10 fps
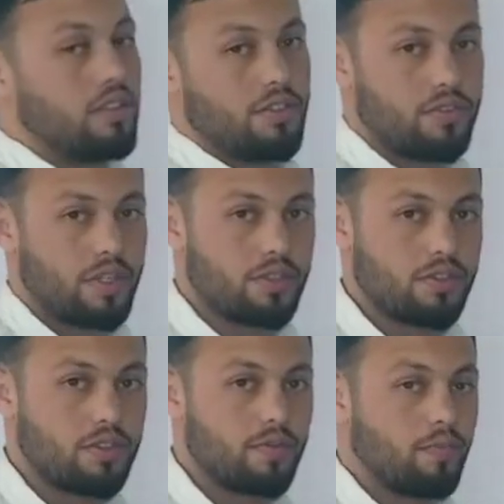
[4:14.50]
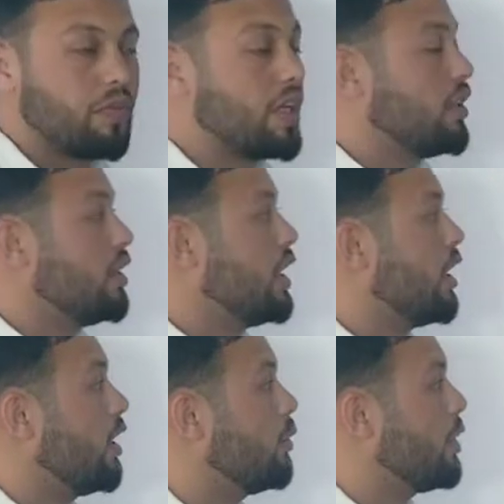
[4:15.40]
the structure.
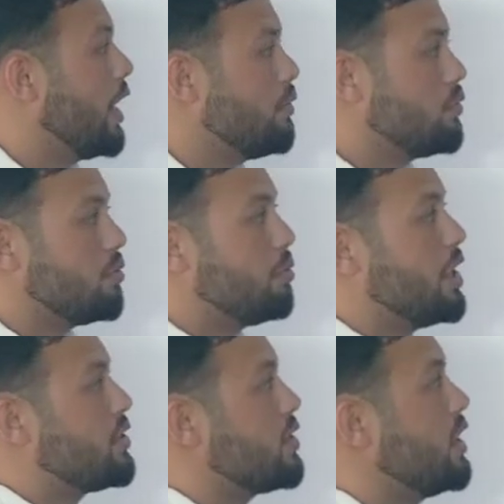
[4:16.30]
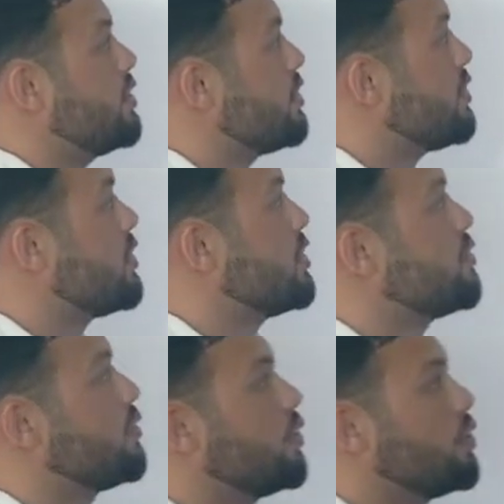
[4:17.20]
Now, how to make sentences
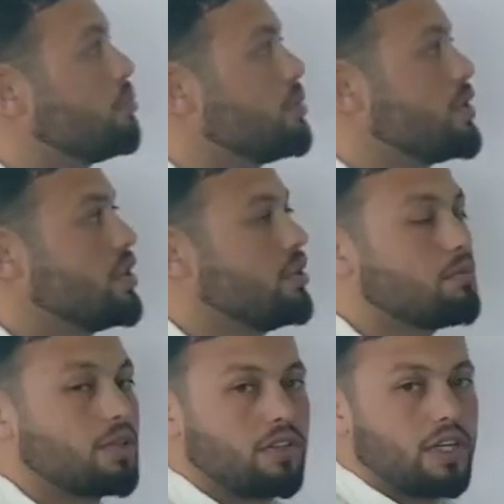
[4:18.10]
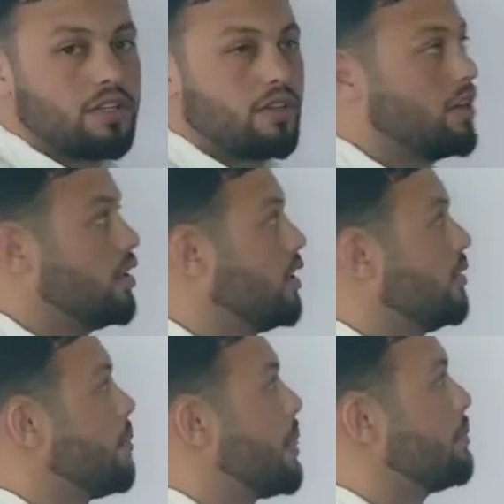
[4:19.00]
for present perfect
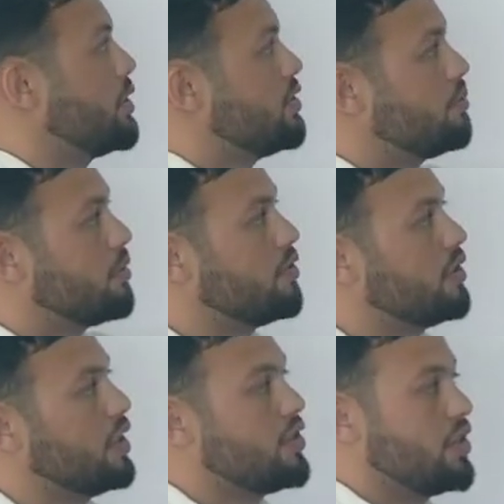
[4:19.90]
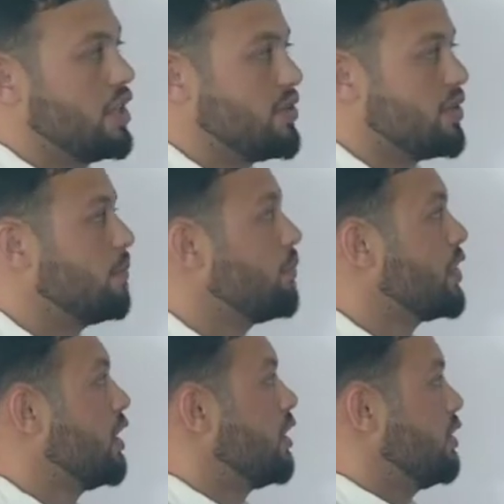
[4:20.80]
tense.
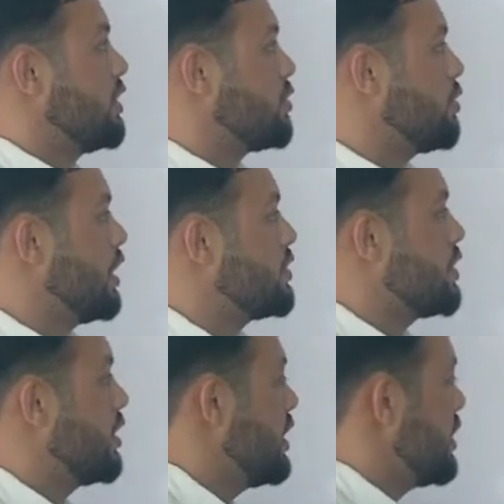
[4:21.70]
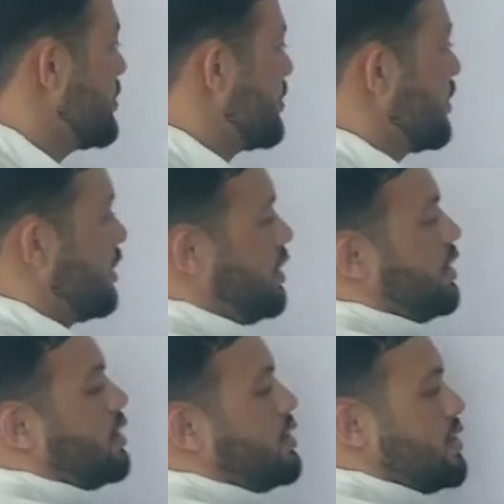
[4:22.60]
The structure is
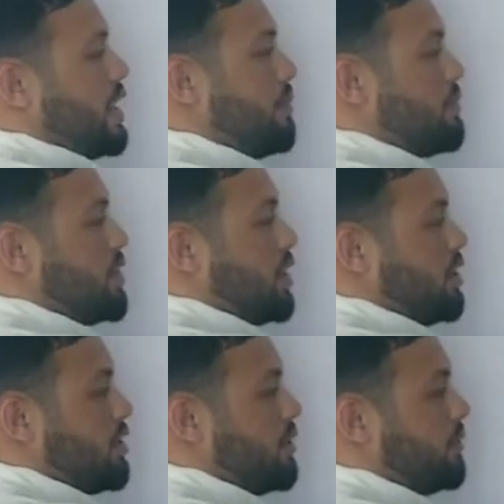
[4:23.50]
subject